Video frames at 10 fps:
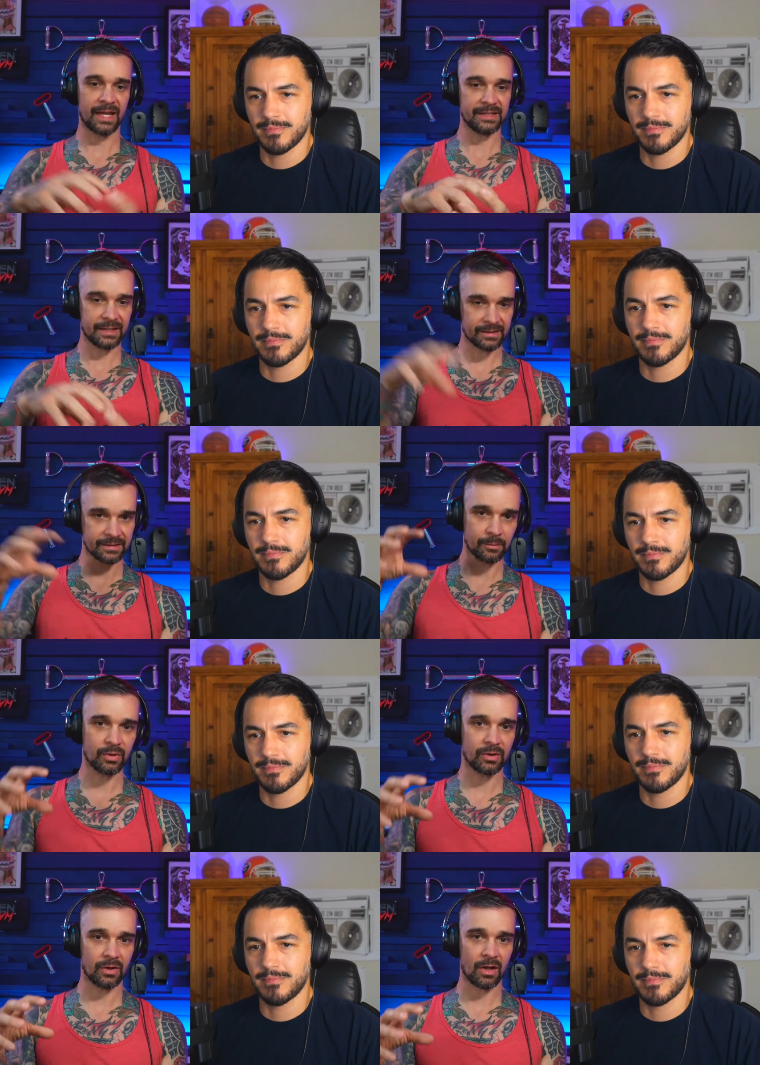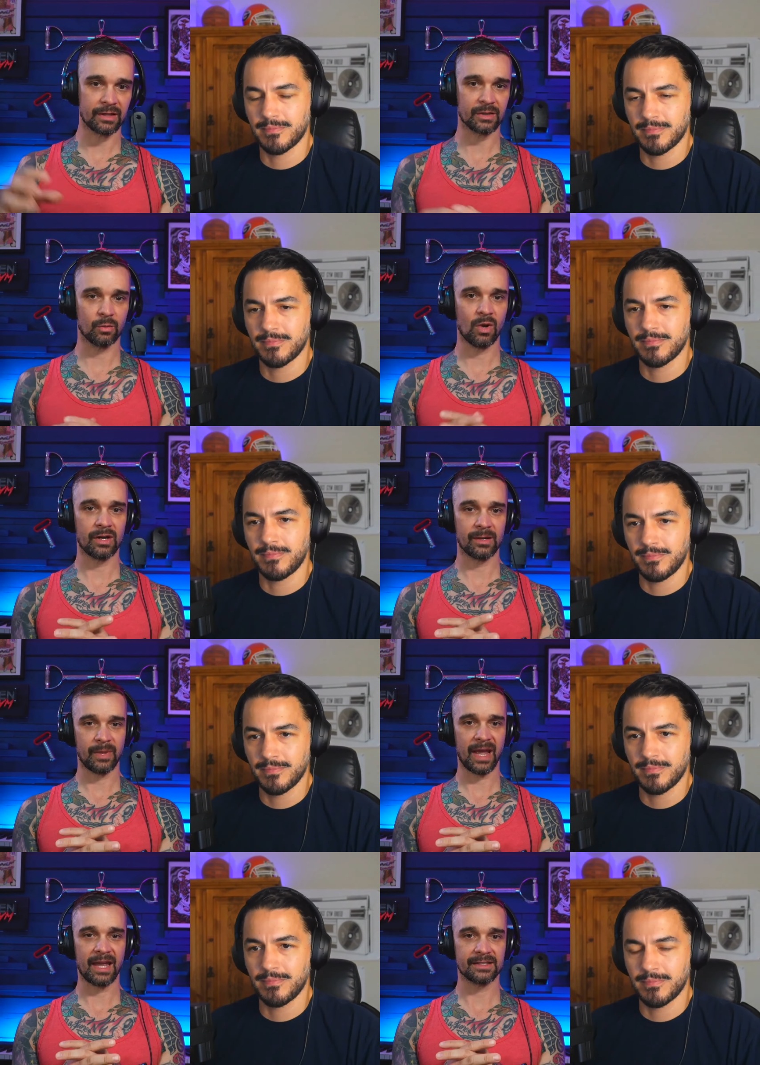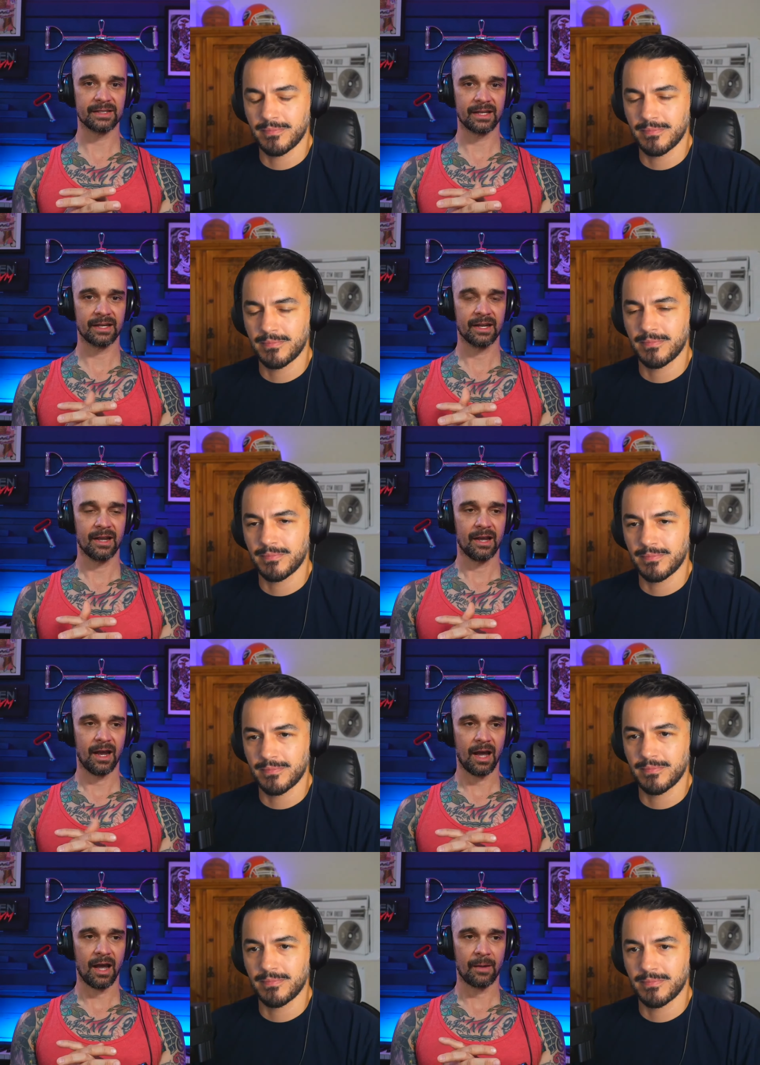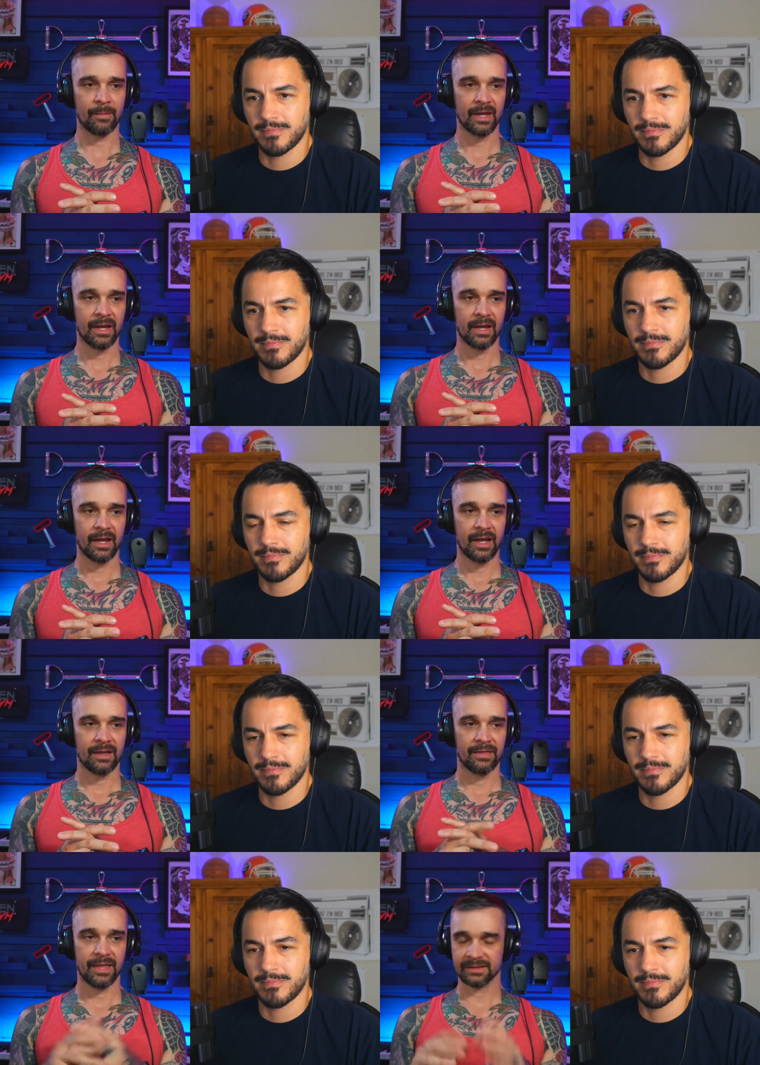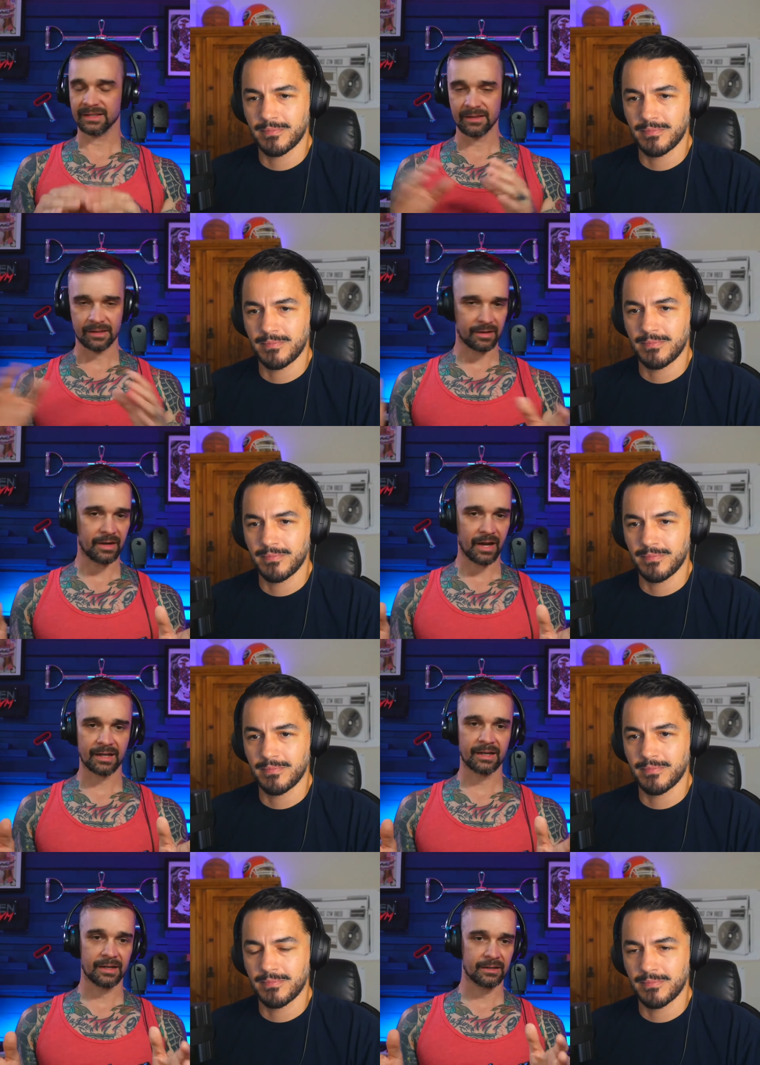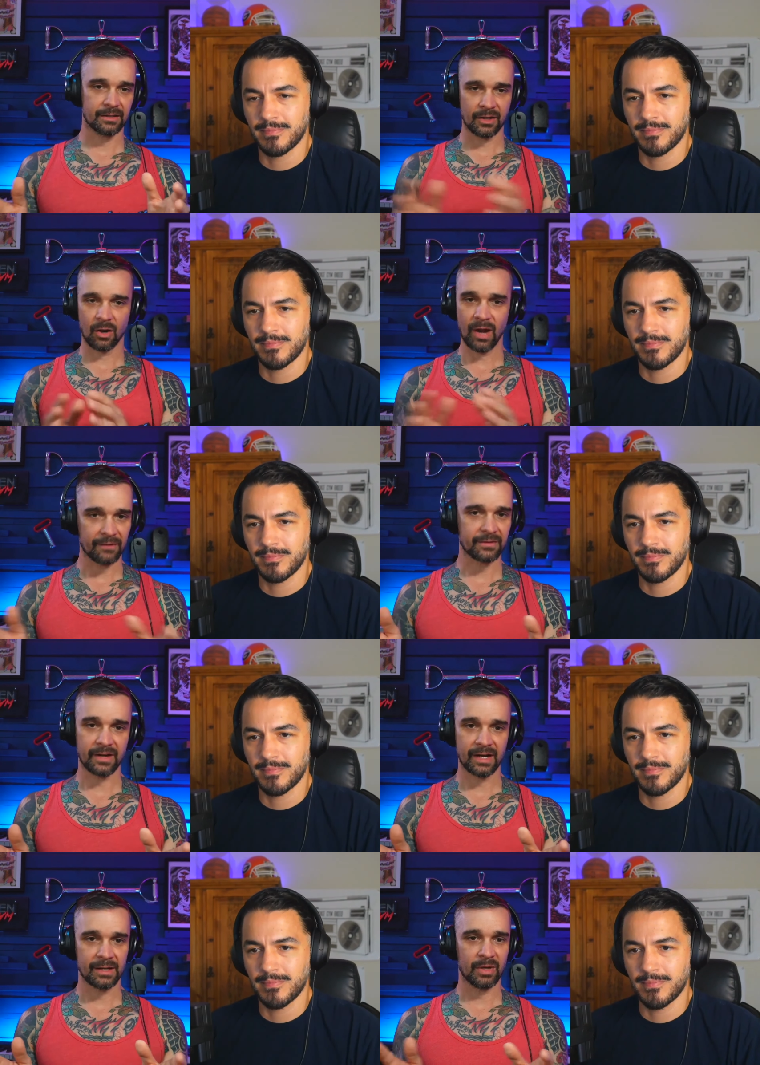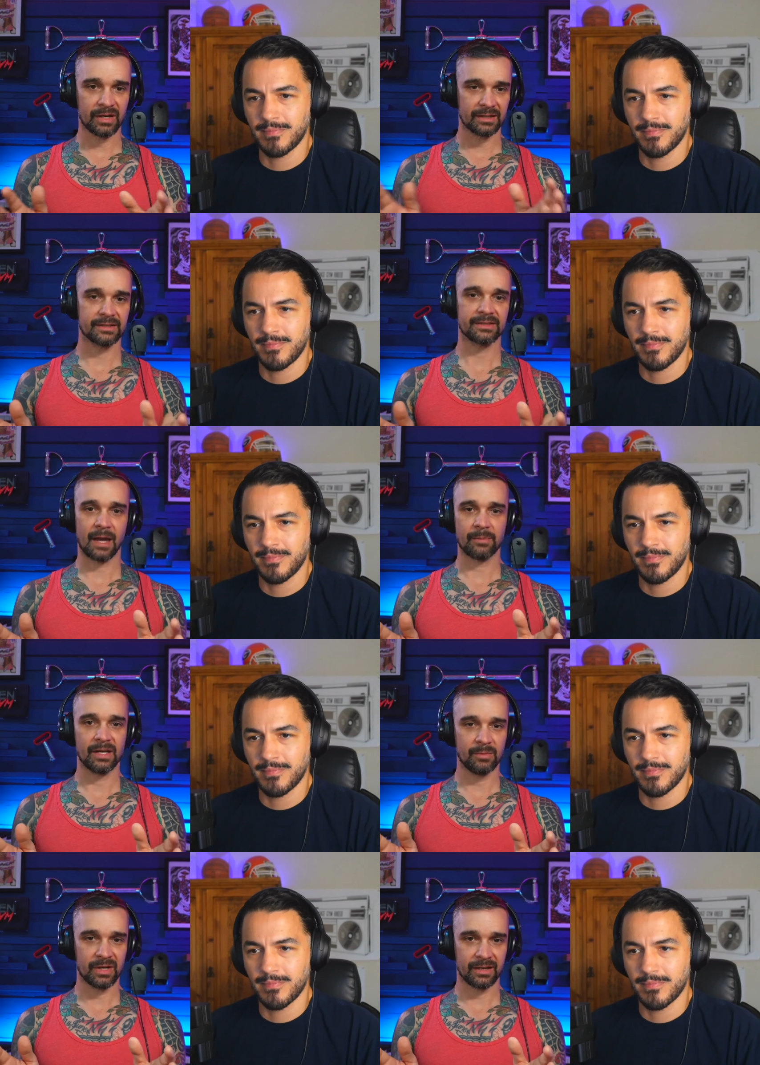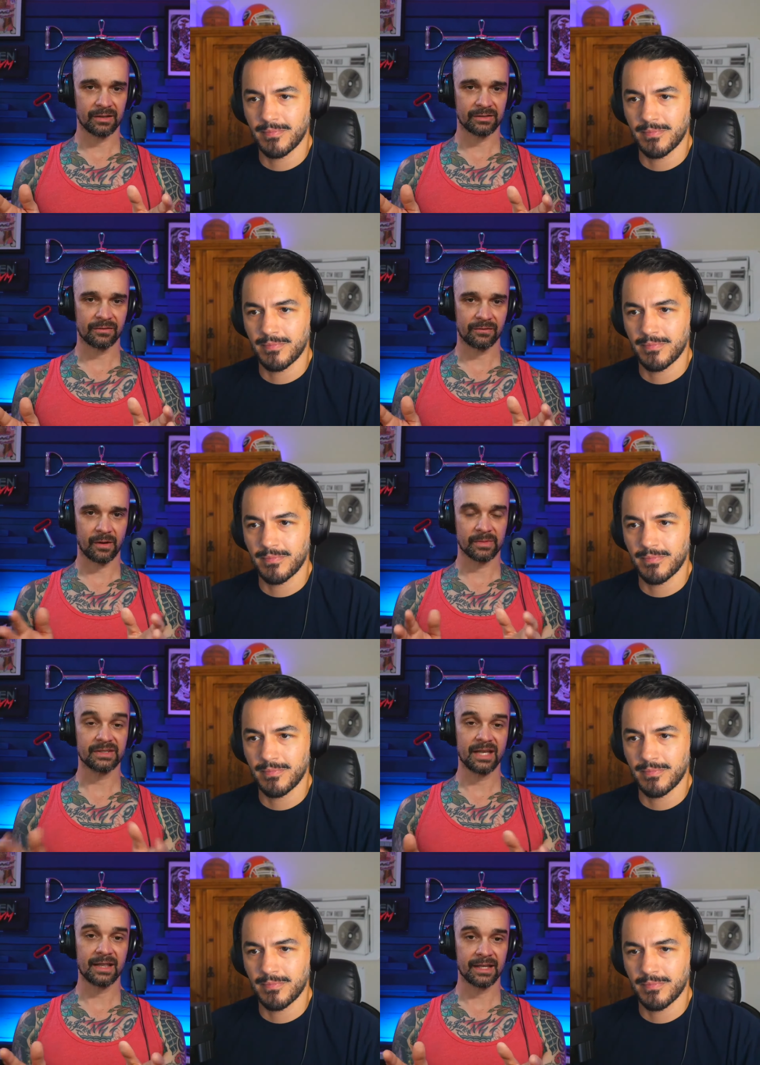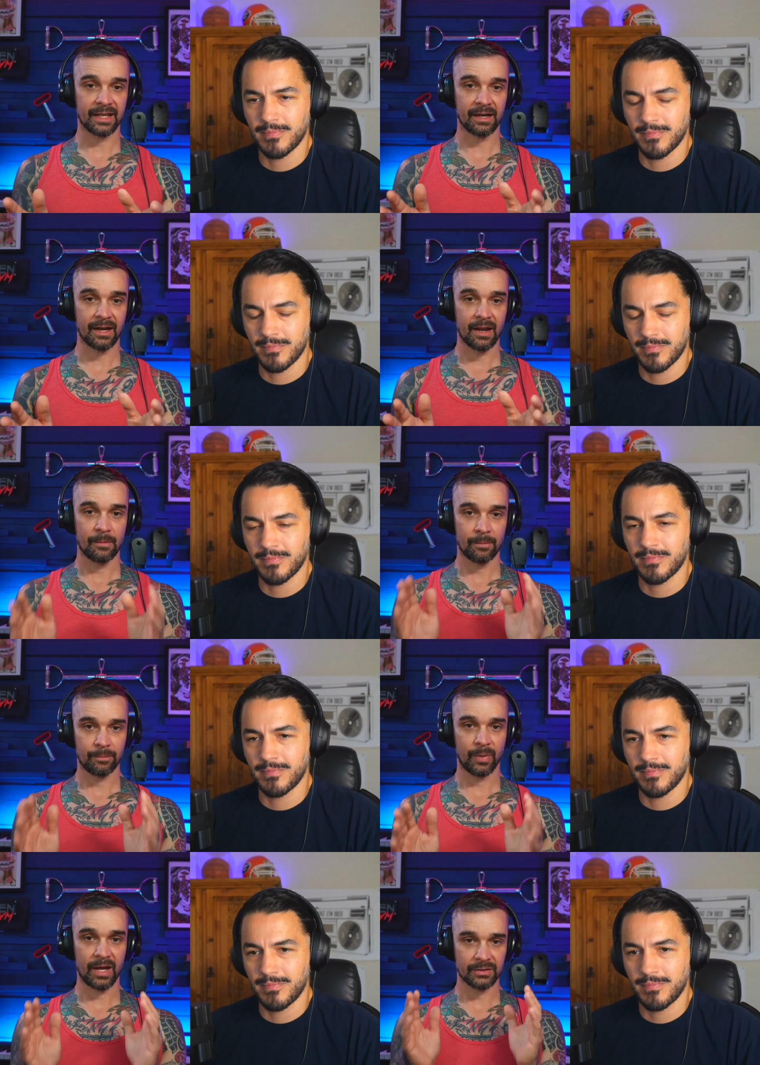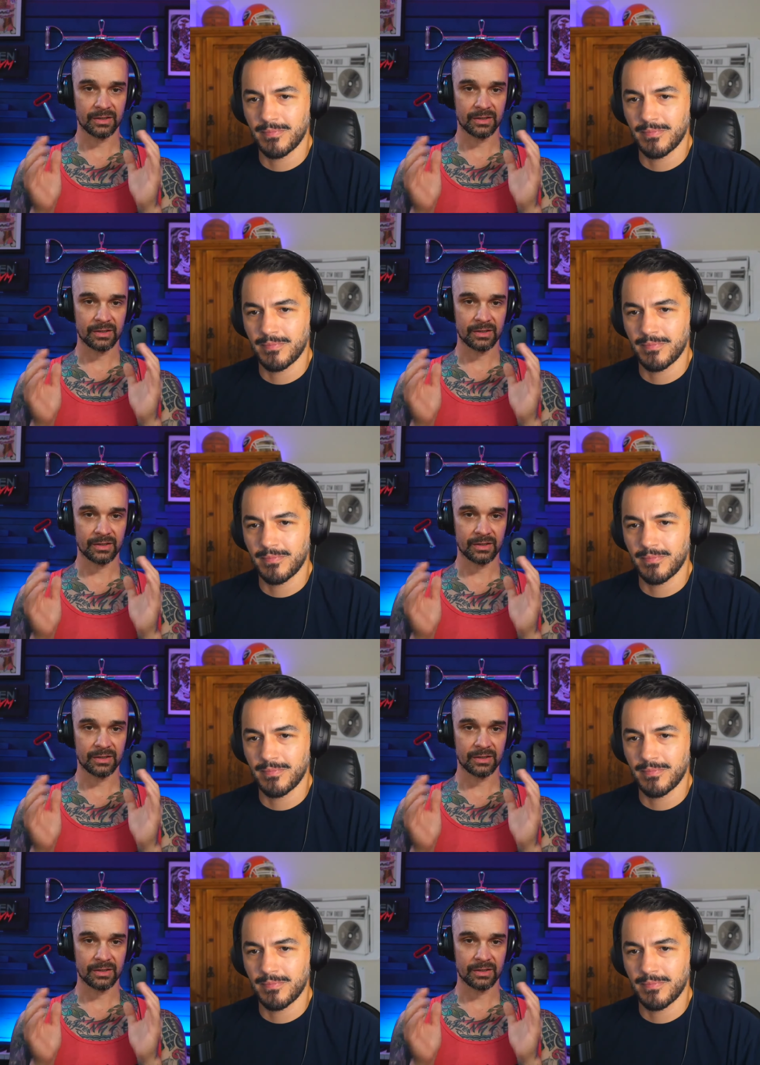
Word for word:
Speaker 1: idea is to put it all into one and patent it, um, they say that they're not going to go after anybody and stop anybody else from selling it. But